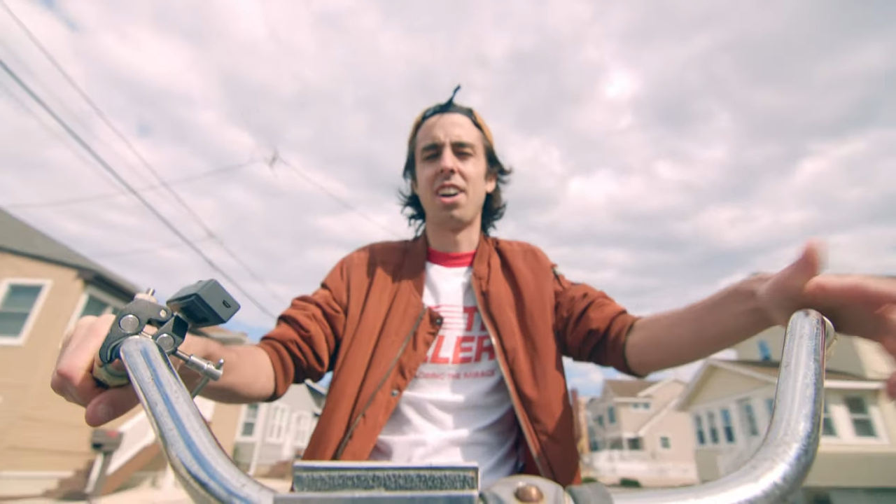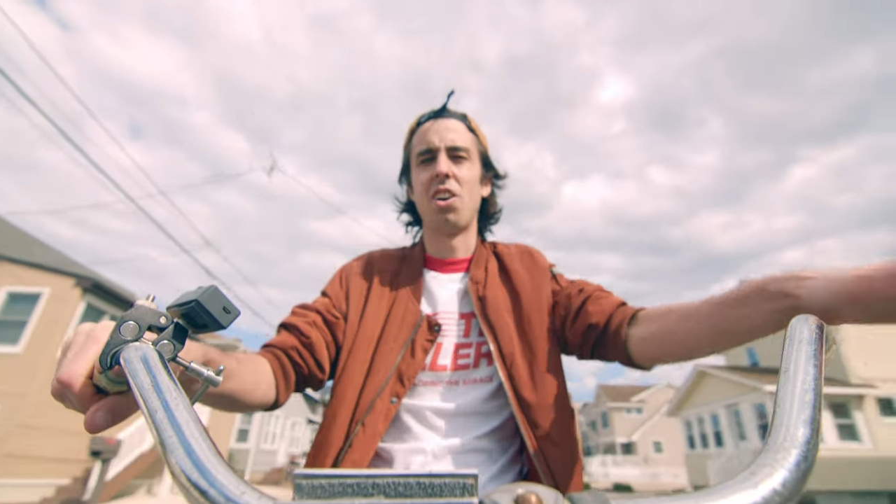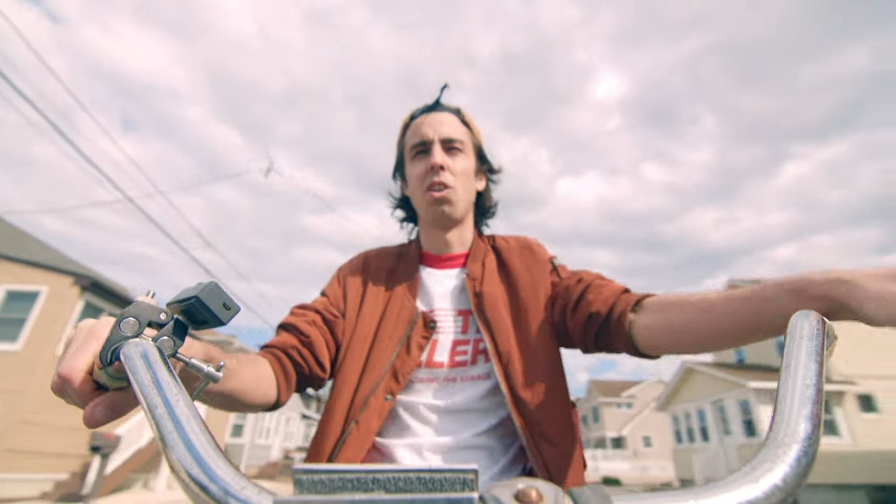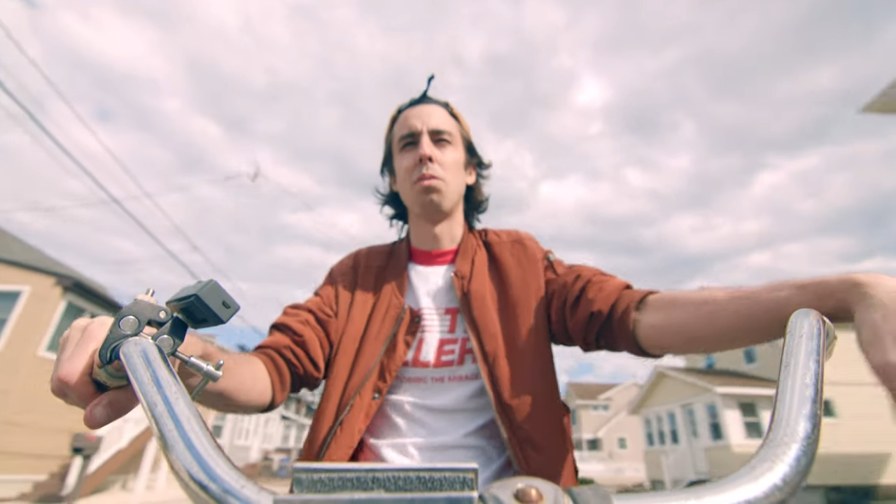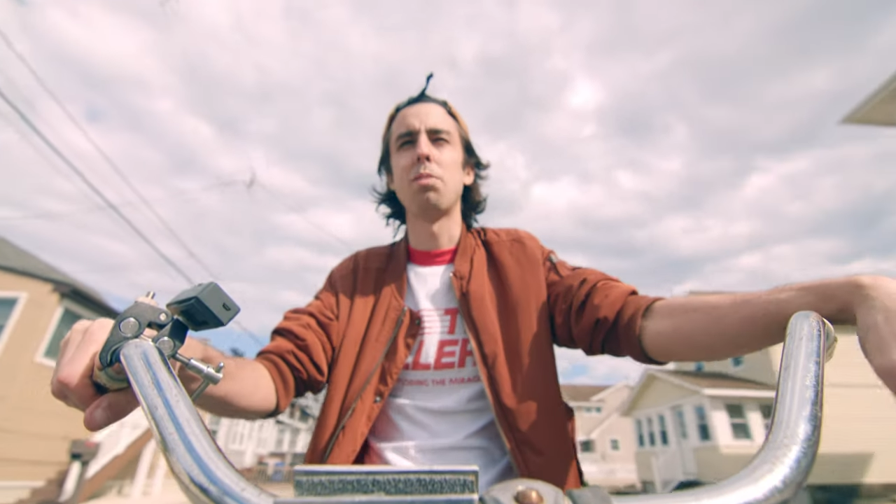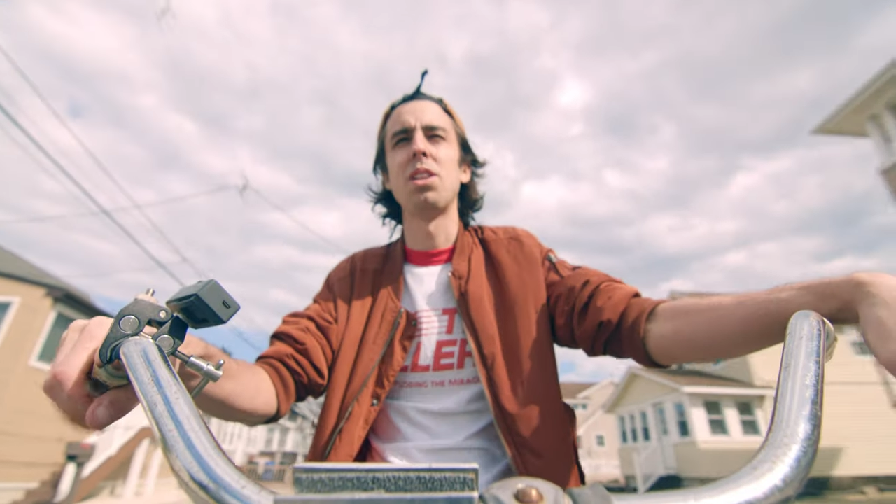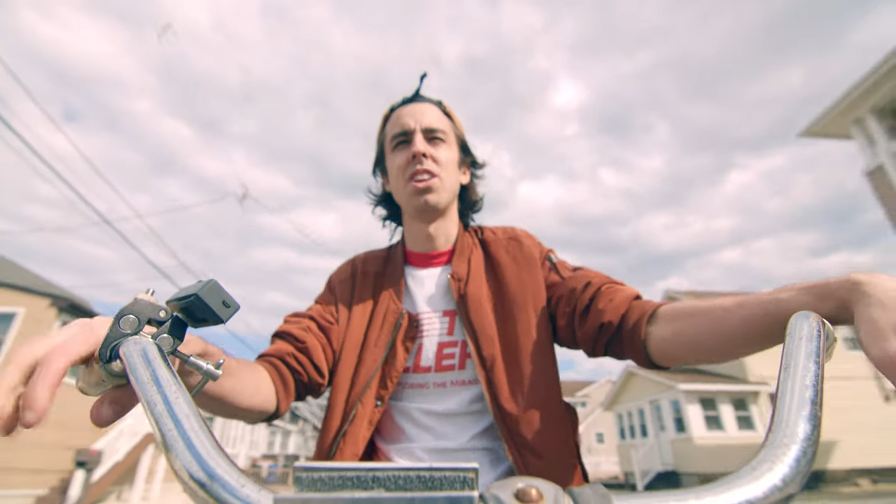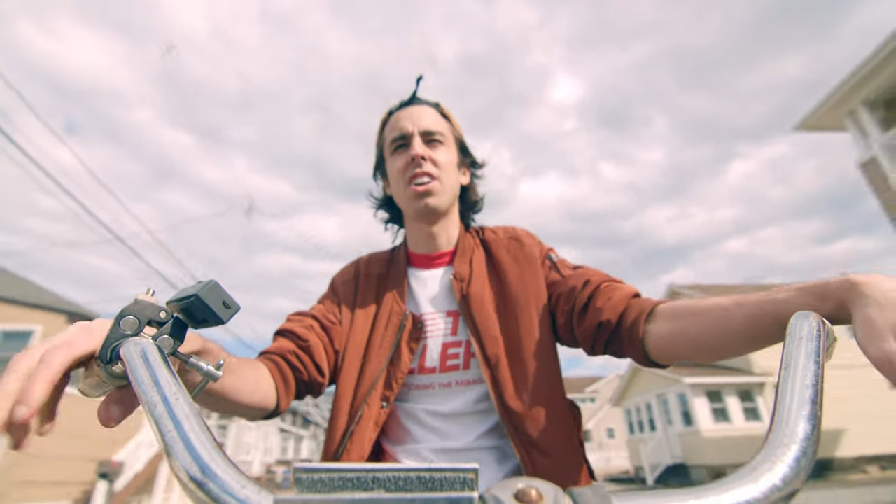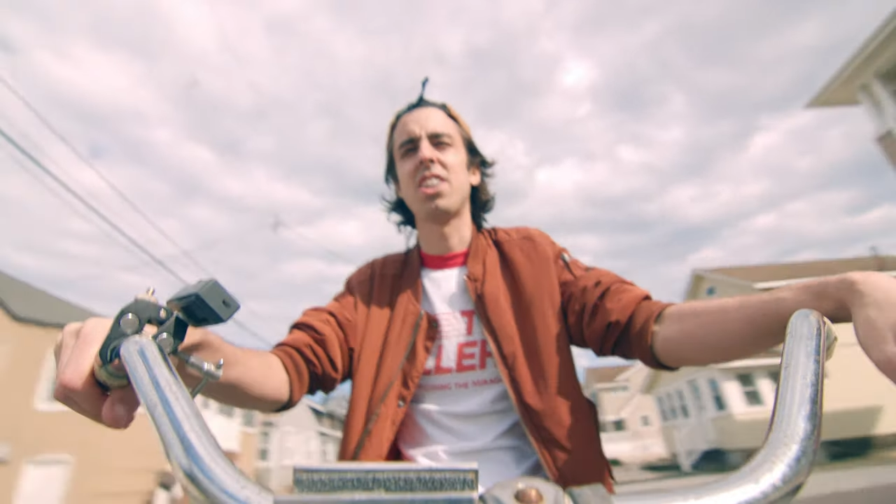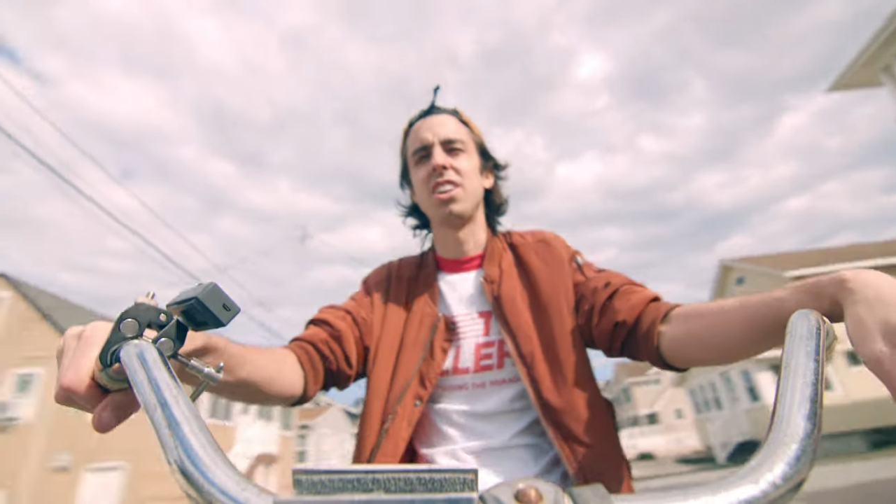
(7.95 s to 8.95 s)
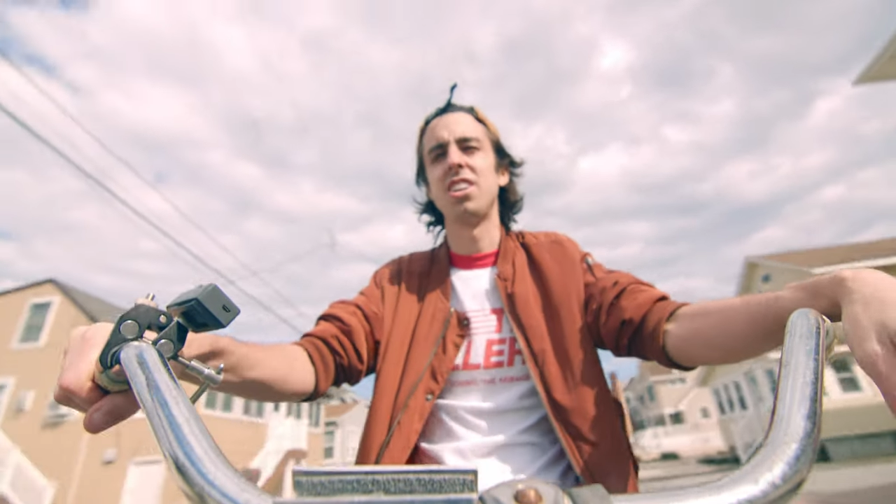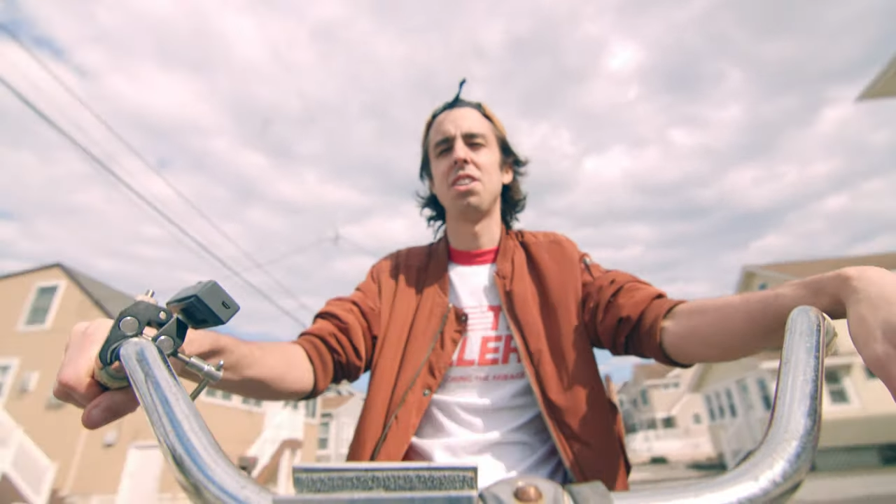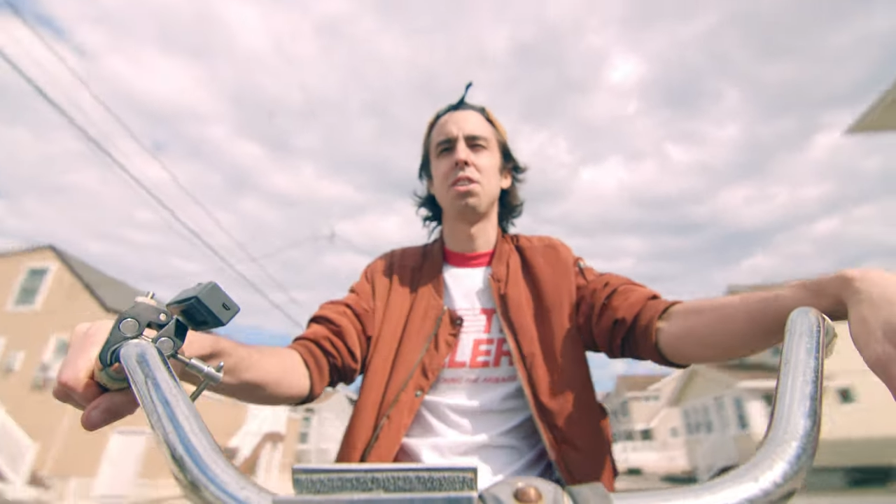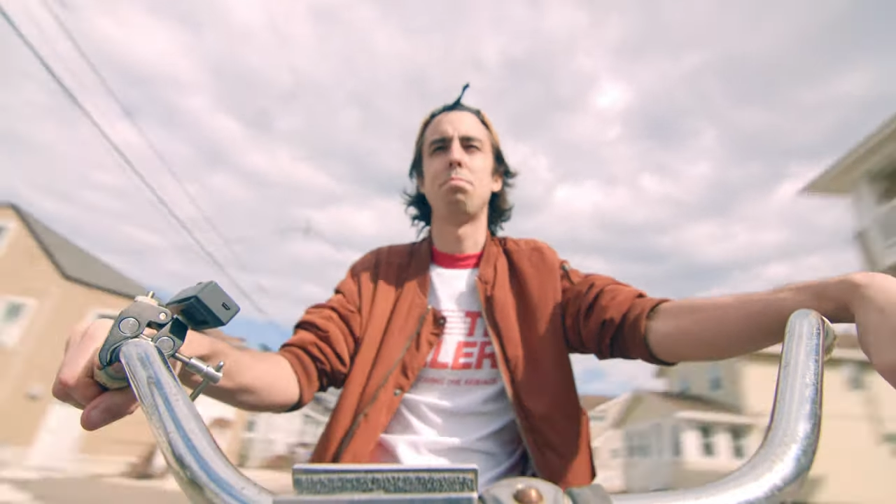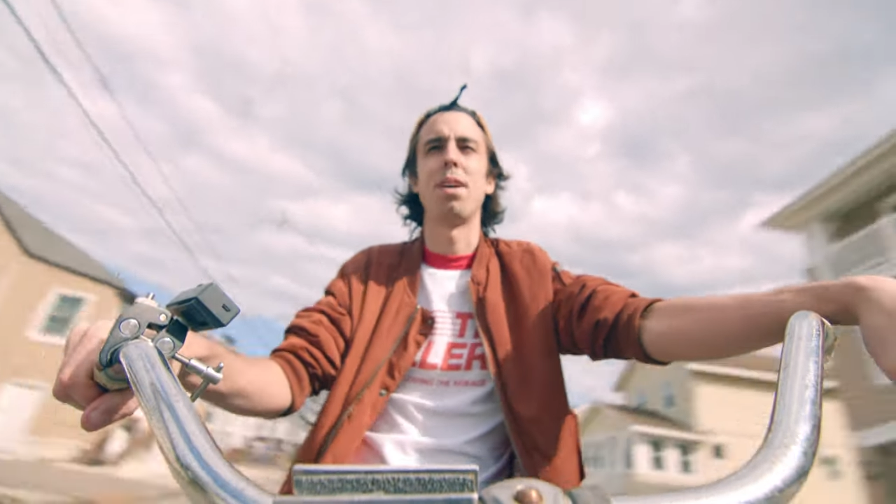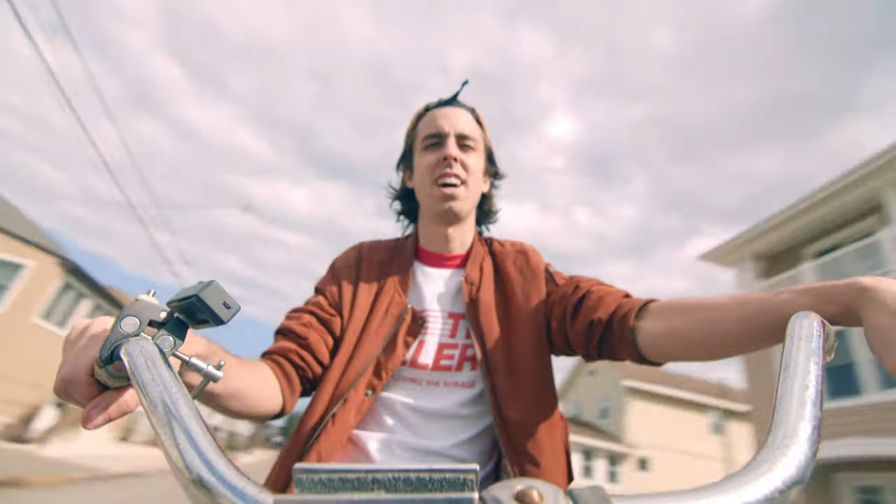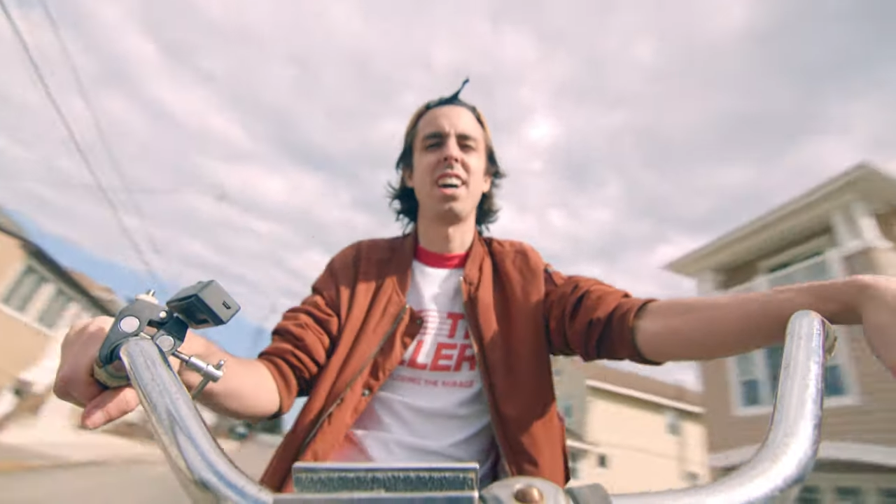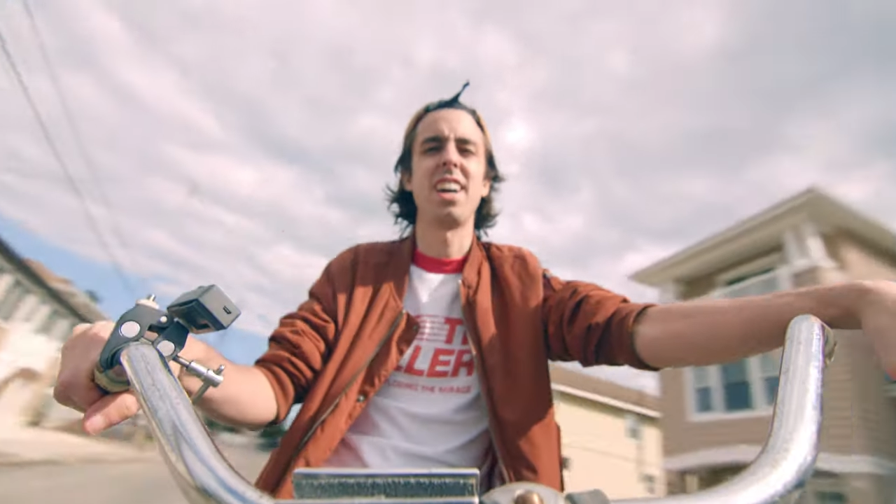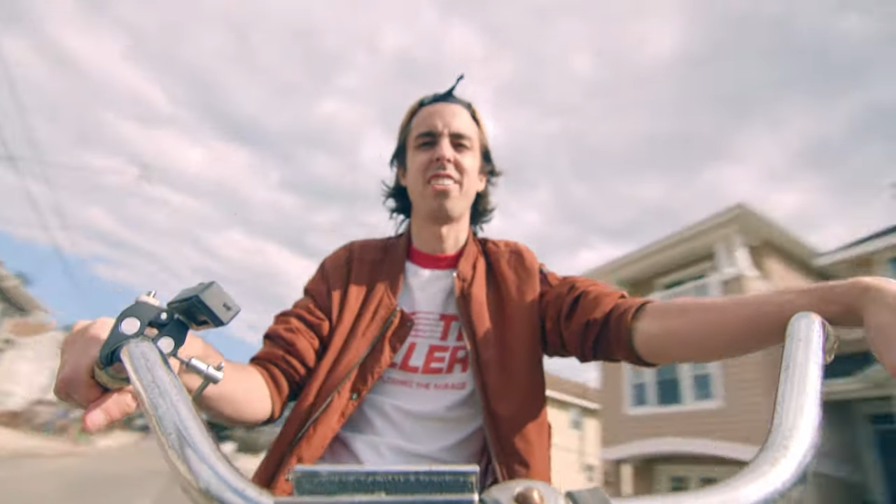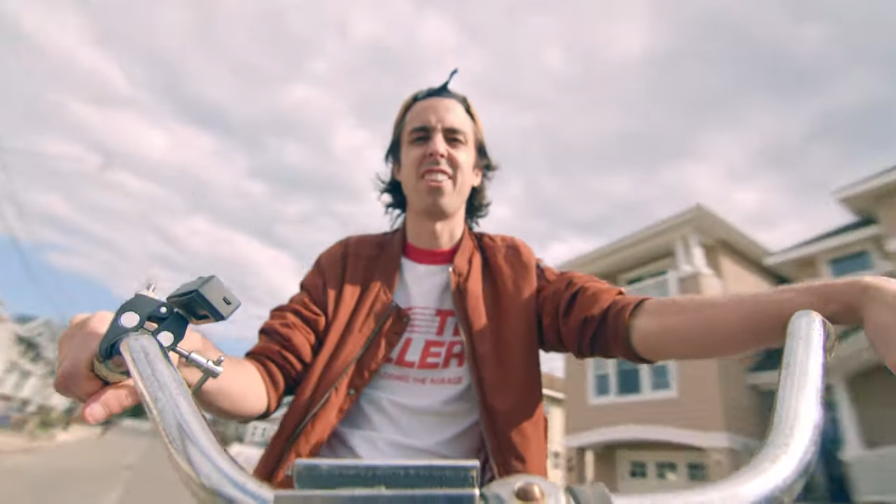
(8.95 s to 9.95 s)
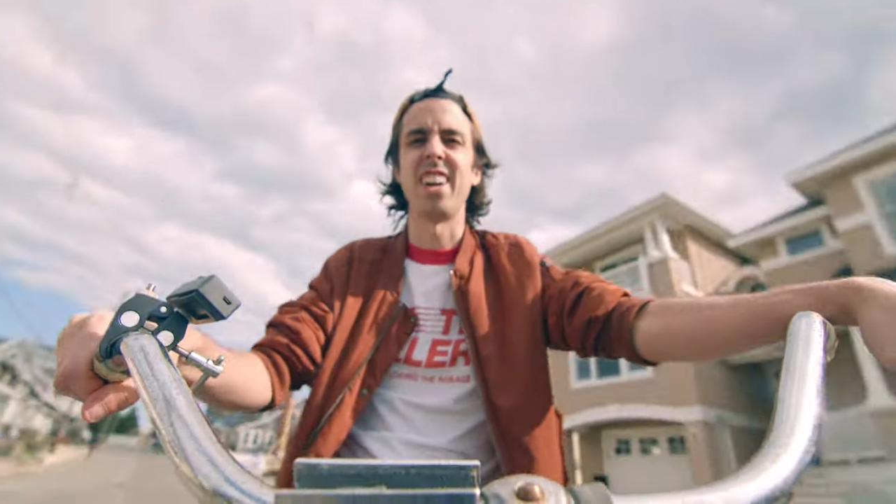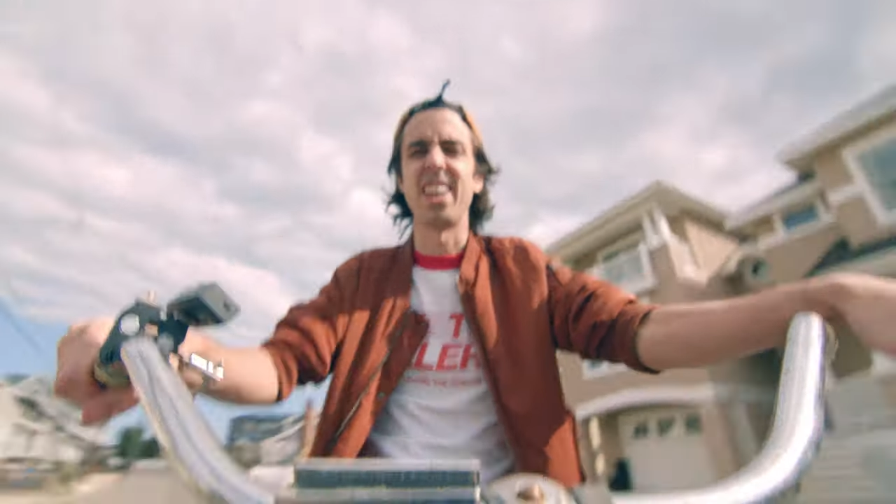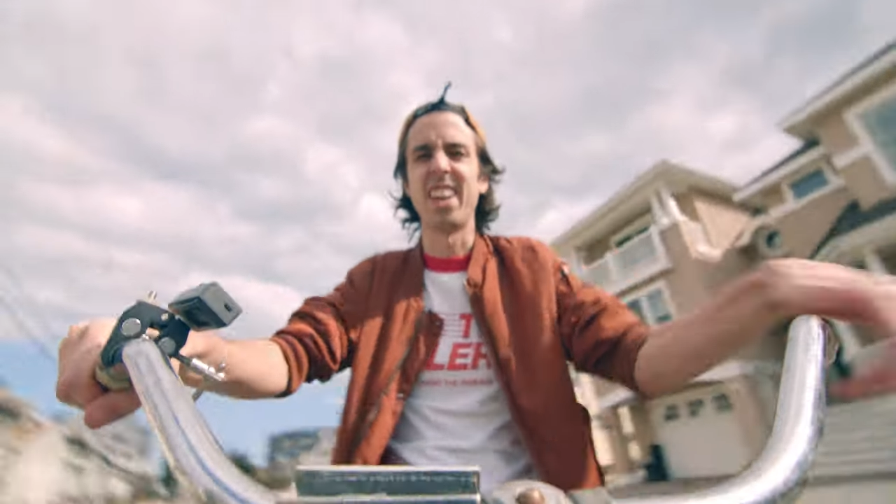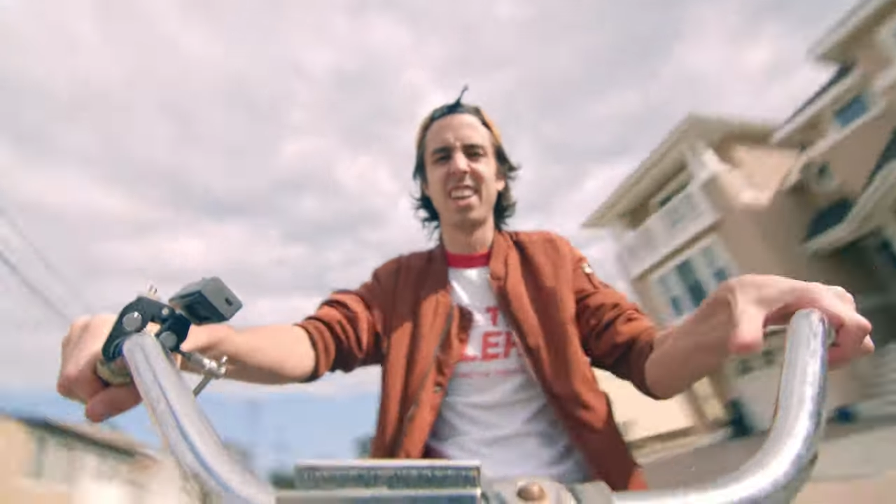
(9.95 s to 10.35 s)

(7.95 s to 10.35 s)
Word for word: I hope you look good. Bye, Greg.